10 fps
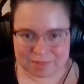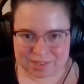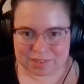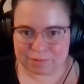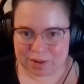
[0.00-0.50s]
This
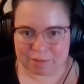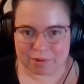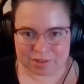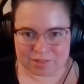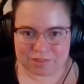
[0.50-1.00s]
is what I
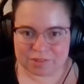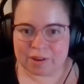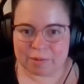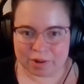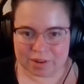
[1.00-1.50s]
wanted to do.
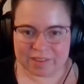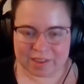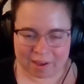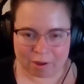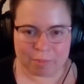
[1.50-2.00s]
I wanted to
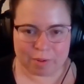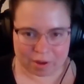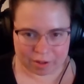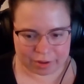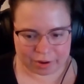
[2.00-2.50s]
help
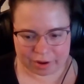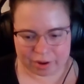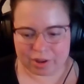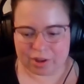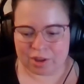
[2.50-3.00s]
other
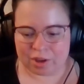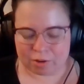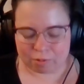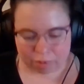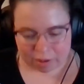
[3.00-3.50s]

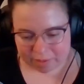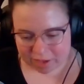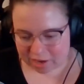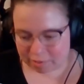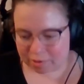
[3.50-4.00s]

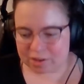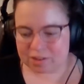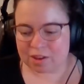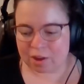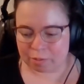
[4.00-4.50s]
women. I wanted to
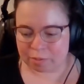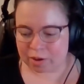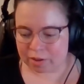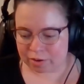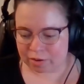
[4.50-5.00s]
help
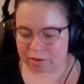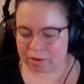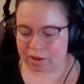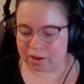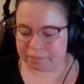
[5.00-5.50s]
other
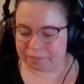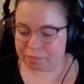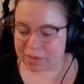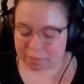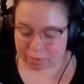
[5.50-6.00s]

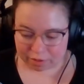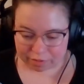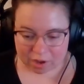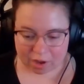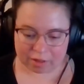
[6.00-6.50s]
people of
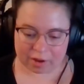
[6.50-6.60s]
color.